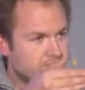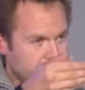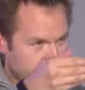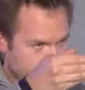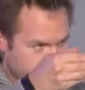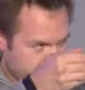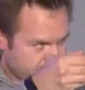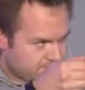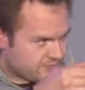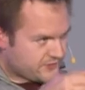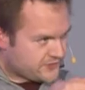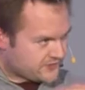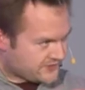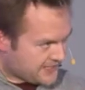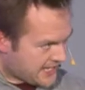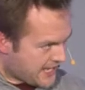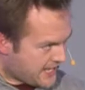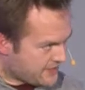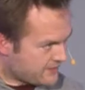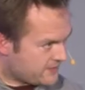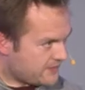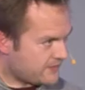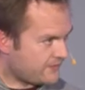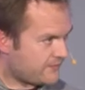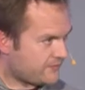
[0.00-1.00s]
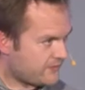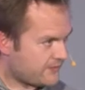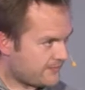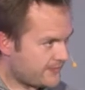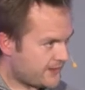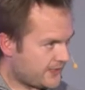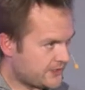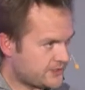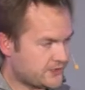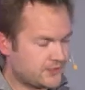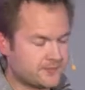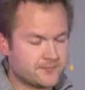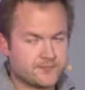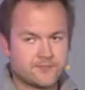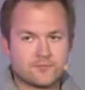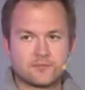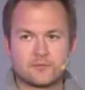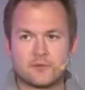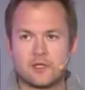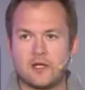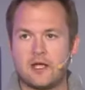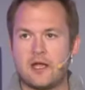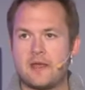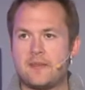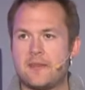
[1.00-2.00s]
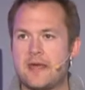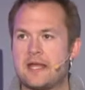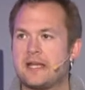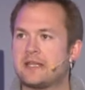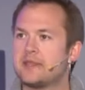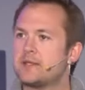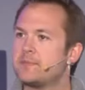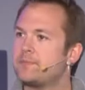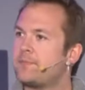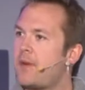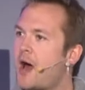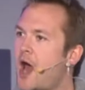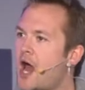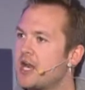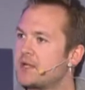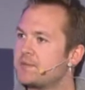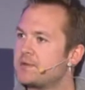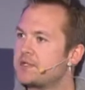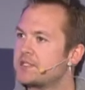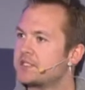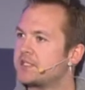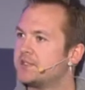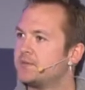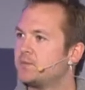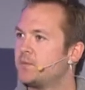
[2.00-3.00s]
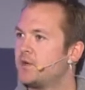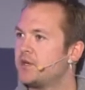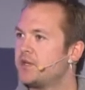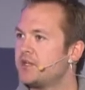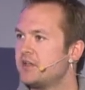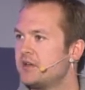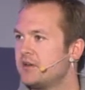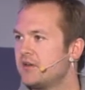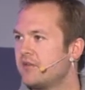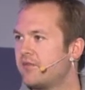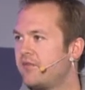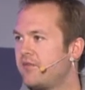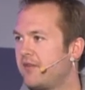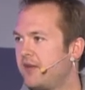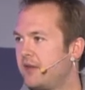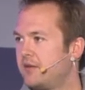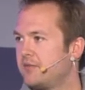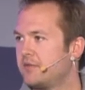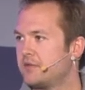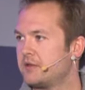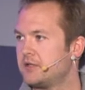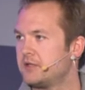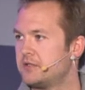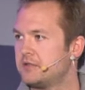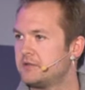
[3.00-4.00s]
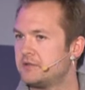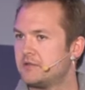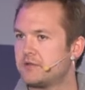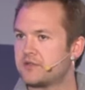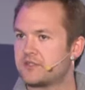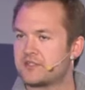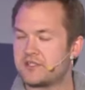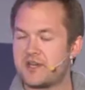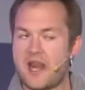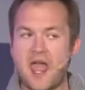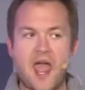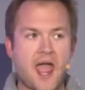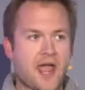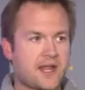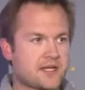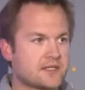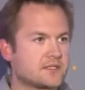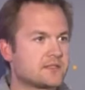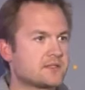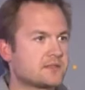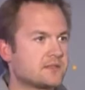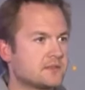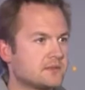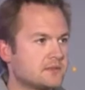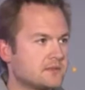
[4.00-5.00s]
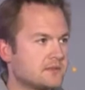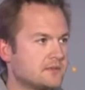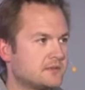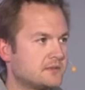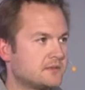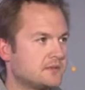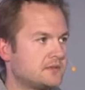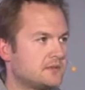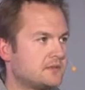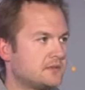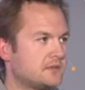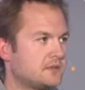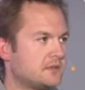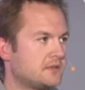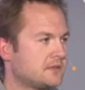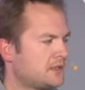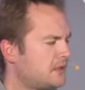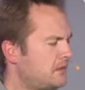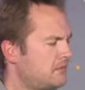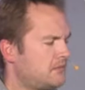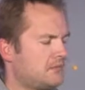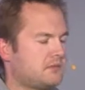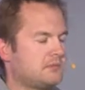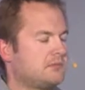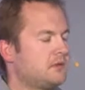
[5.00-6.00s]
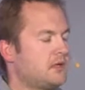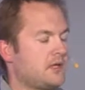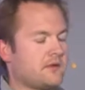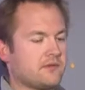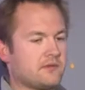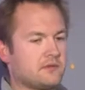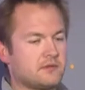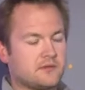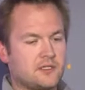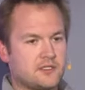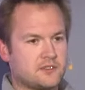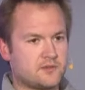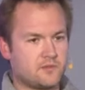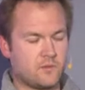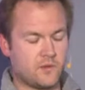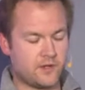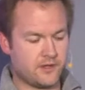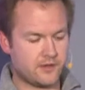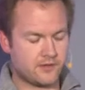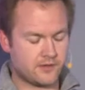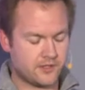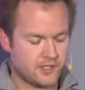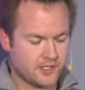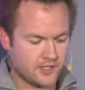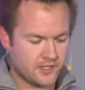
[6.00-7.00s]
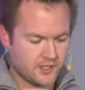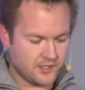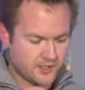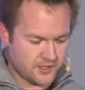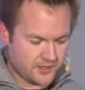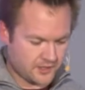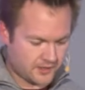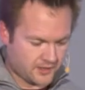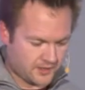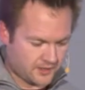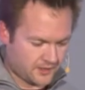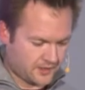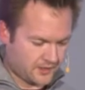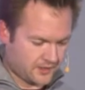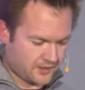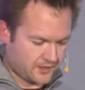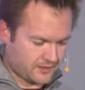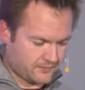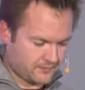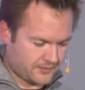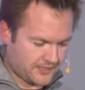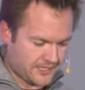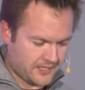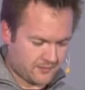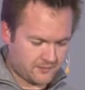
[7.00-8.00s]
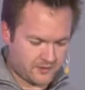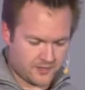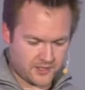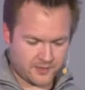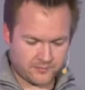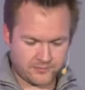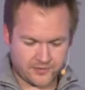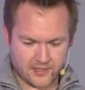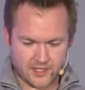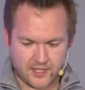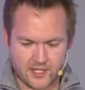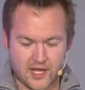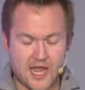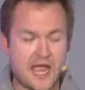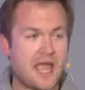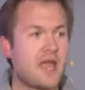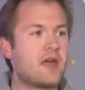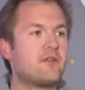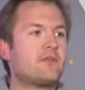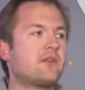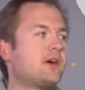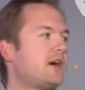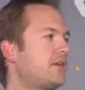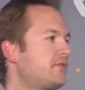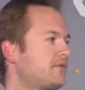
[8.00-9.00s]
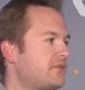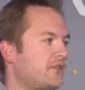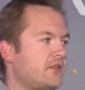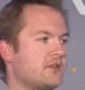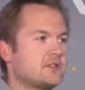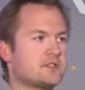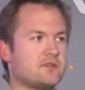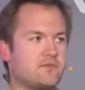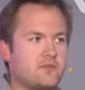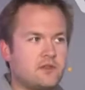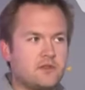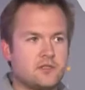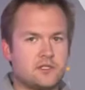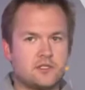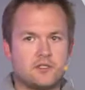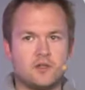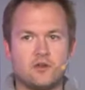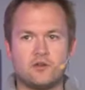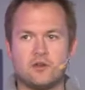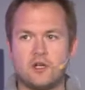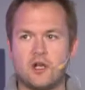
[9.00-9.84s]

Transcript: standard information. And then at the bottom, it said, What are your favorite snacks? I was like, oh, whatever, that's weird. Uh, blah, blah, blah. I have, a, for those of you that don't know